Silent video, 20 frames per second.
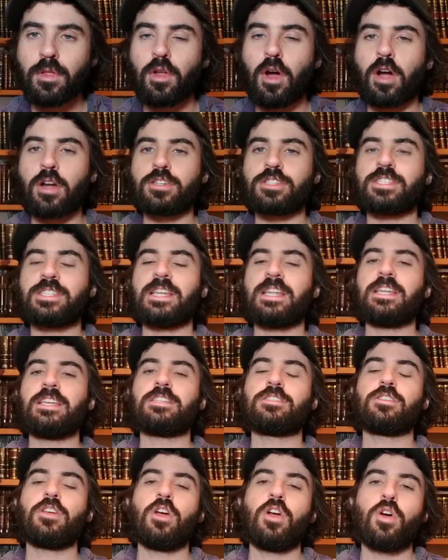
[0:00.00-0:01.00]
large
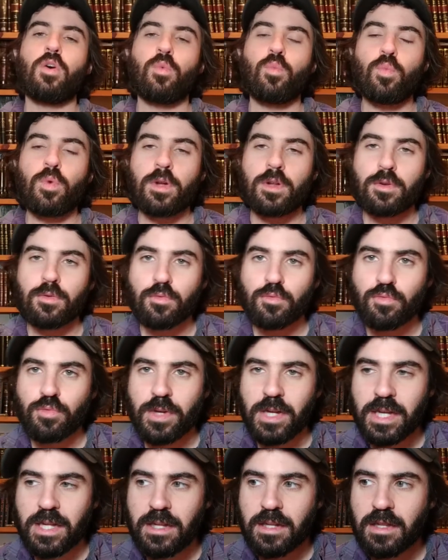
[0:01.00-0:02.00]
cities would
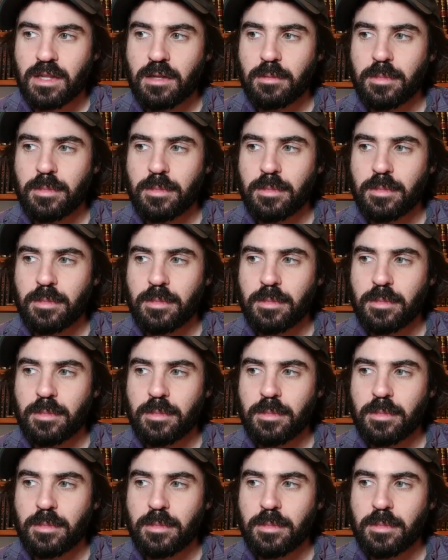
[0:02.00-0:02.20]
read